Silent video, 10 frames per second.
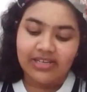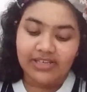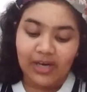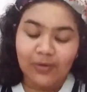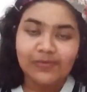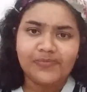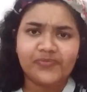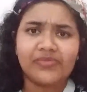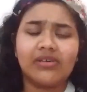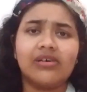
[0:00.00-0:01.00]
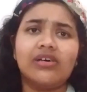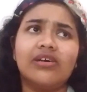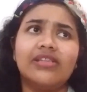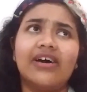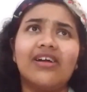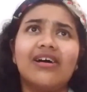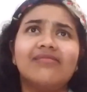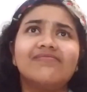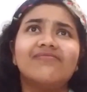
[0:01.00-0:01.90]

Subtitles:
Now, there are